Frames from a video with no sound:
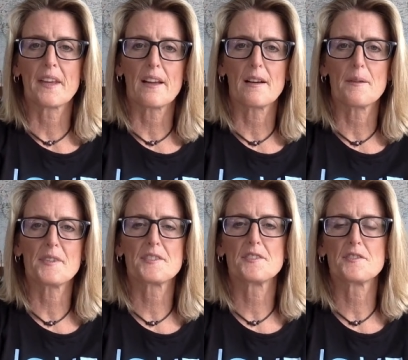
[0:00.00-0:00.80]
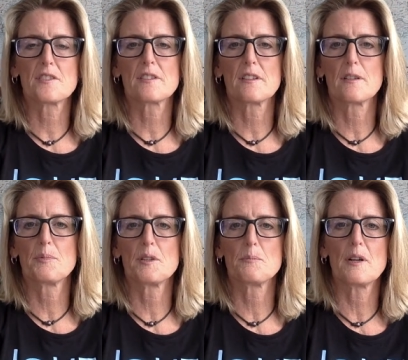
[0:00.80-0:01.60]
Um, this is just a little
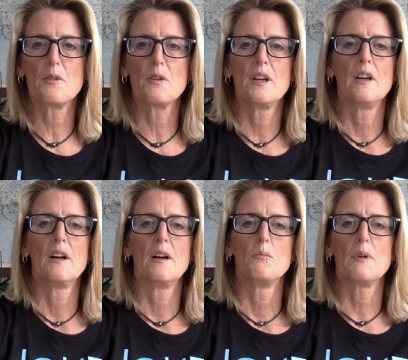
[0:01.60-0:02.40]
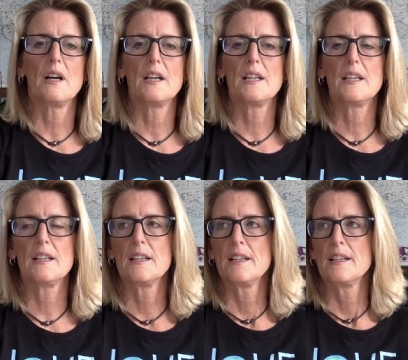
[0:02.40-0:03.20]
bit about my